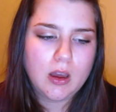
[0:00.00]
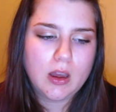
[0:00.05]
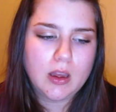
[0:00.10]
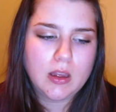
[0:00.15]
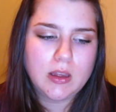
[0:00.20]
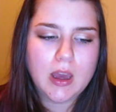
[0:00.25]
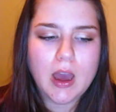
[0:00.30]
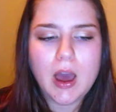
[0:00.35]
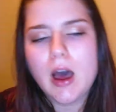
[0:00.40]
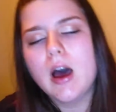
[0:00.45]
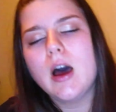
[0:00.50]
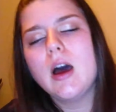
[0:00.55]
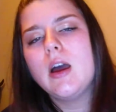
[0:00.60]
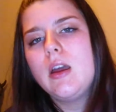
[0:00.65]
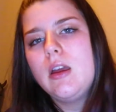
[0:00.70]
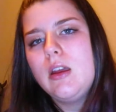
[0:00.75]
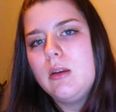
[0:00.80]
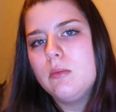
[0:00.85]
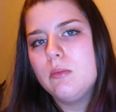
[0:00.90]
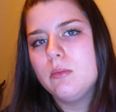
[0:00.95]
yeah,
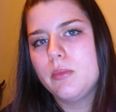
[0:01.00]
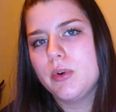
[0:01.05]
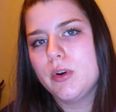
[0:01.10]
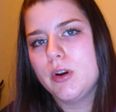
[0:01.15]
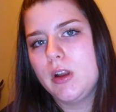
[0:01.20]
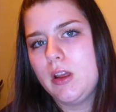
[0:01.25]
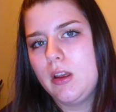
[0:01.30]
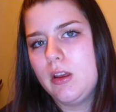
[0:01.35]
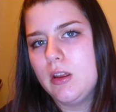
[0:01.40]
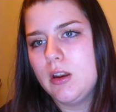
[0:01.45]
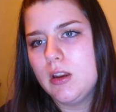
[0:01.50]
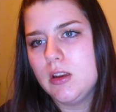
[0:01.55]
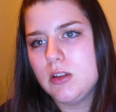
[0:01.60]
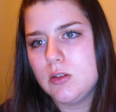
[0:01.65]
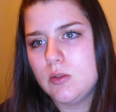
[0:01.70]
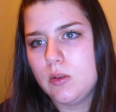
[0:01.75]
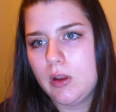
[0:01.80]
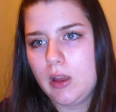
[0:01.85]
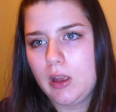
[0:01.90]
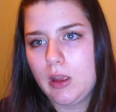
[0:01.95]
I'm pretty good at
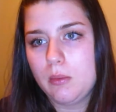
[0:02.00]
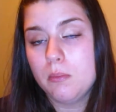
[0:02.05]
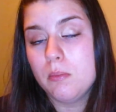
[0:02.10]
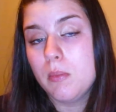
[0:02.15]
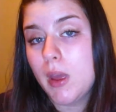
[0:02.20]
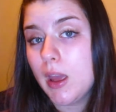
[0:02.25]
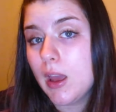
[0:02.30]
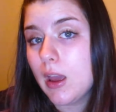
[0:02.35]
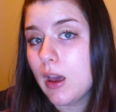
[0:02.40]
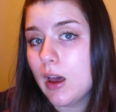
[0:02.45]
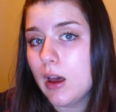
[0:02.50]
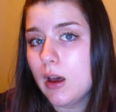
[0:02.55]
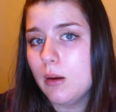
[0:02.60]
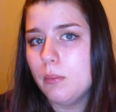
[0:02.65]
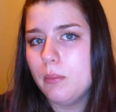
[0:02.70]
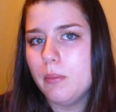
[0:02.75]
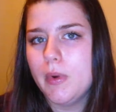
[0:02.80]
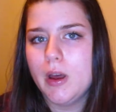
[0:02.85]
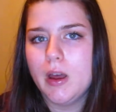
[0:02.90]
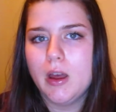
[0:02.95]
doing makeup,
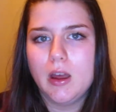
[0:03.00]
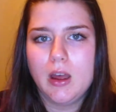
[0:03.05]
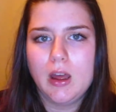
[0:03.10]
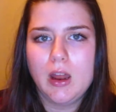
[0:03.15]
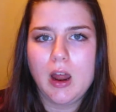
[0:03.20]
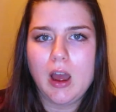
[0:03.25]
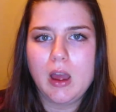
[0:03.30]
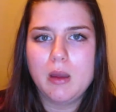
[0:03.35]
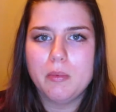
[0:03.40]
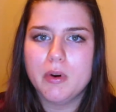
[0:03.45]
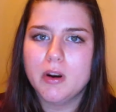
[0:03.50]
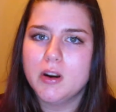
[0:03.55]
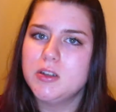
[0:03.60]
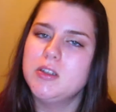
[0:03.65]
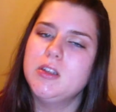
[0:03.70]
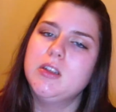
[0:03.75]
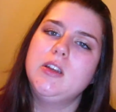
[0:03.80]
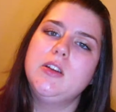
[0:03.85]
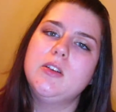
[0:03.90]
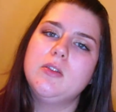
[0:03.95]
but I
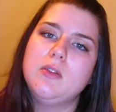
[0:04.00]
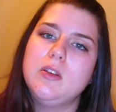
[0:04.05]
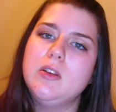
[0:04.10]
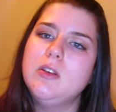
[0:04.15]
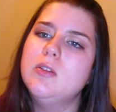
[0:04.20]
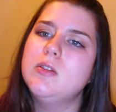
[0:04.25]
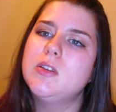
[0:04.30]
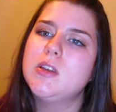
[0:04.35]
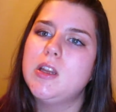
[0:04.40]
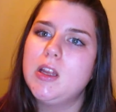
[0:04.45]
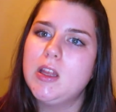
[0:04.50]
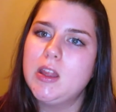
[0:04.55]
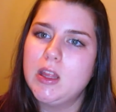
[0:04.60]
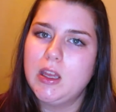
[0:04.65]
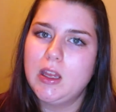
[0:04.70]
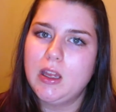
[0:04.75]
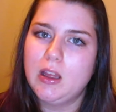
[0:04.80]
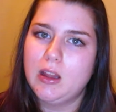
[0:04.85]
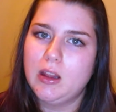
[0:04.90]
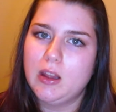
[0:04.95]
personally don't use
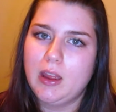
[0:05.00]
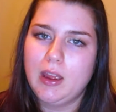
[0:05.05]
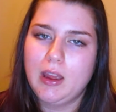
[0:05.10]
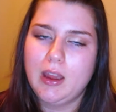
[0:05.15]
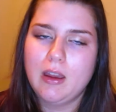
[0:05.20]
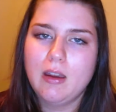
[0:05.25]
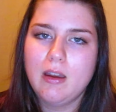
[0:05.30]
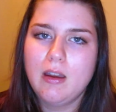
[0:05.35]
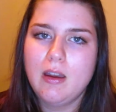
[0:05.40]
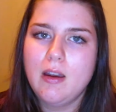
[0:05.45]
anything like